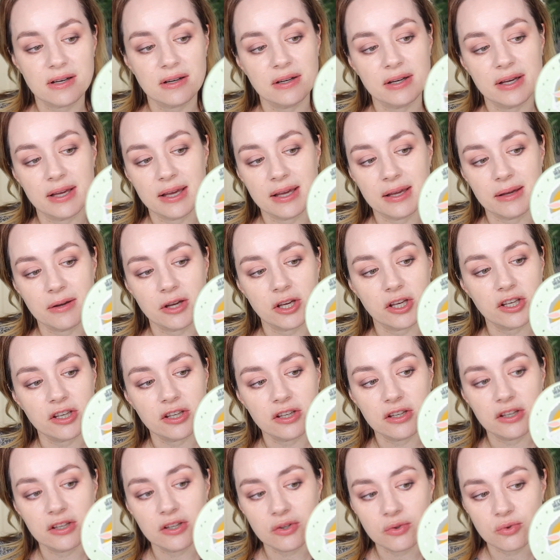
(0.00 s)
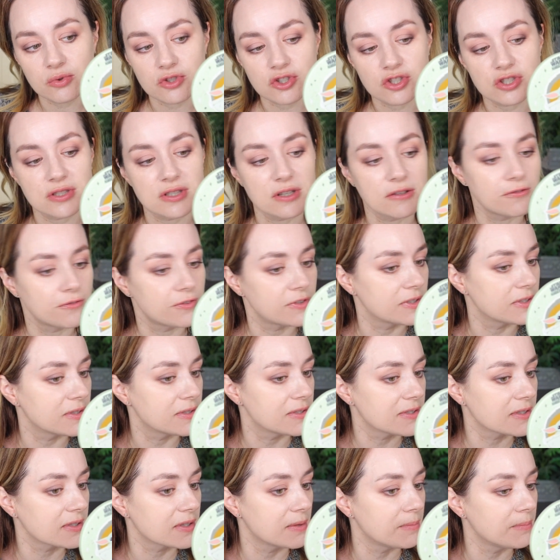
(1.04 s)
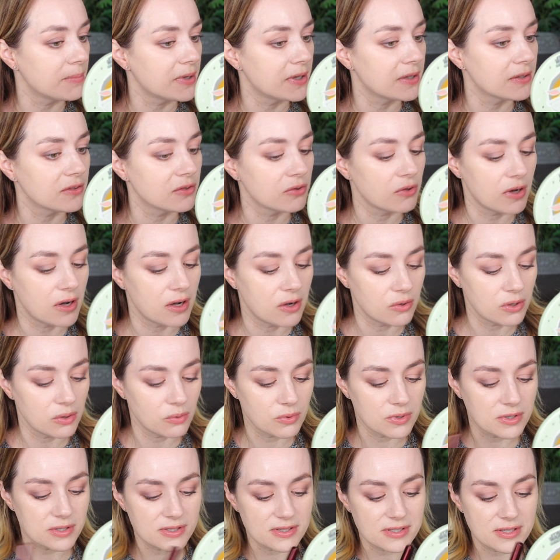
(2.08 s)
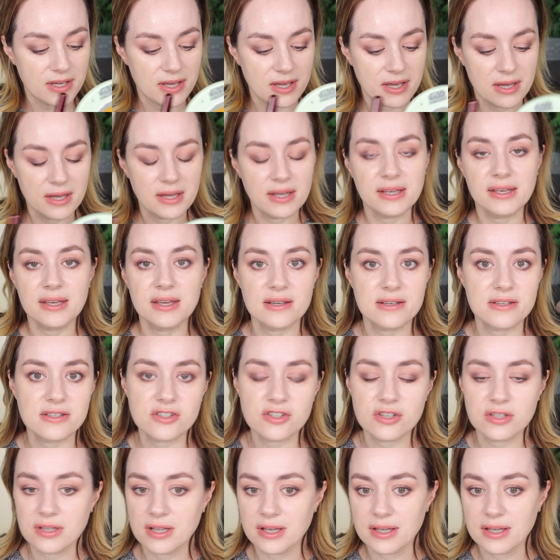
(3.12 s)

a huge difference compared to how it was yesterday.